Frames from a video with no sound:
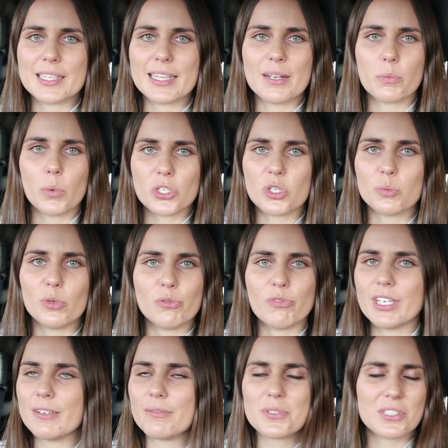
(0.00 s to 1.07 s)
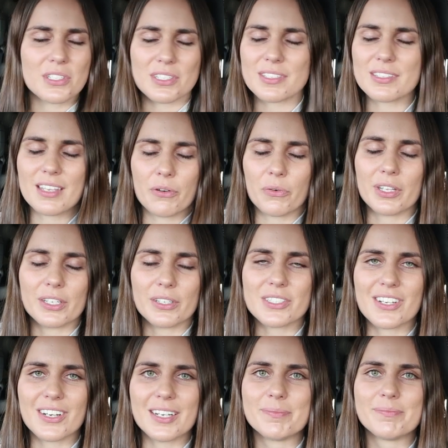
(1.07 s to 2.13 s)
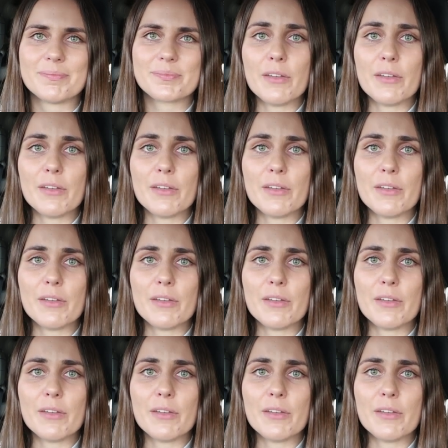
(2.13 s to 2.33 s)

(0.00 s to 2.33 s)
and then watch a movie. It was just a really good time.